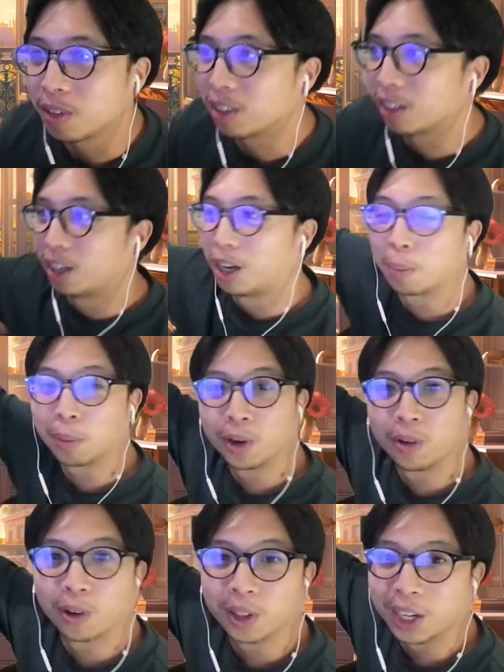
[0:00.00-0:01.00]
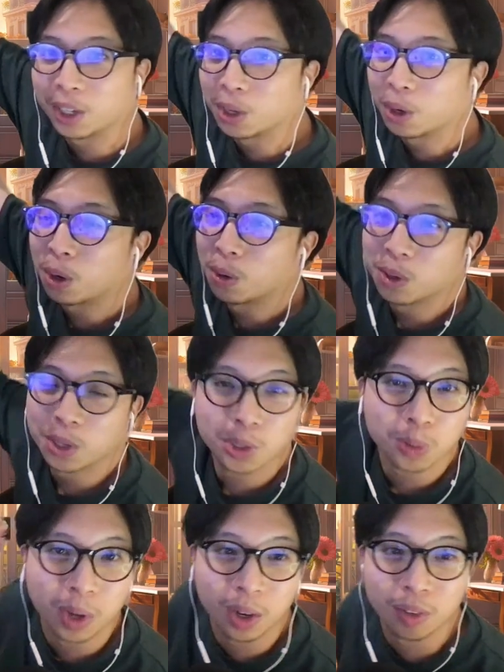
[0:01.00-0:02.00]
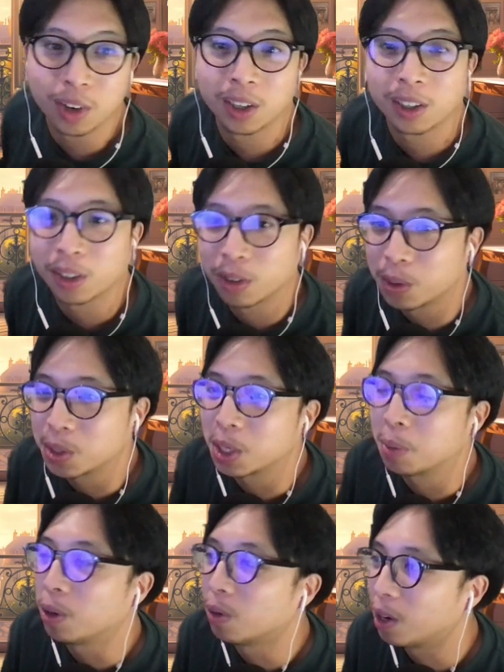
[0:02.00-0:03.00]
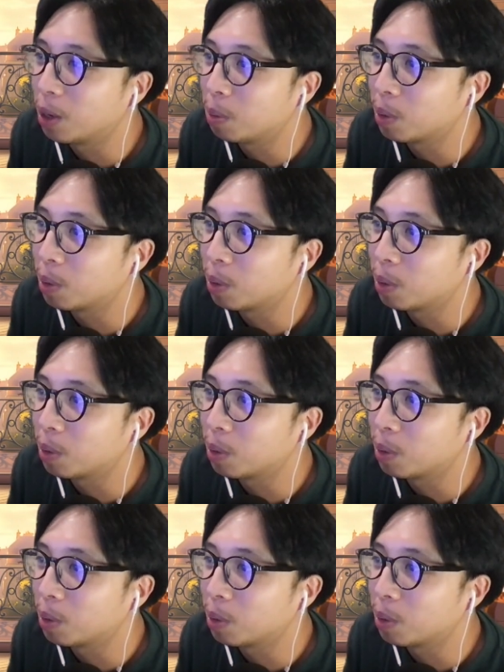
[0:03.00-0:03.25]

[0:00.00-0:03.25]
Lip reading: the upper north, like Dakotas, whatever, they're always gonna be red.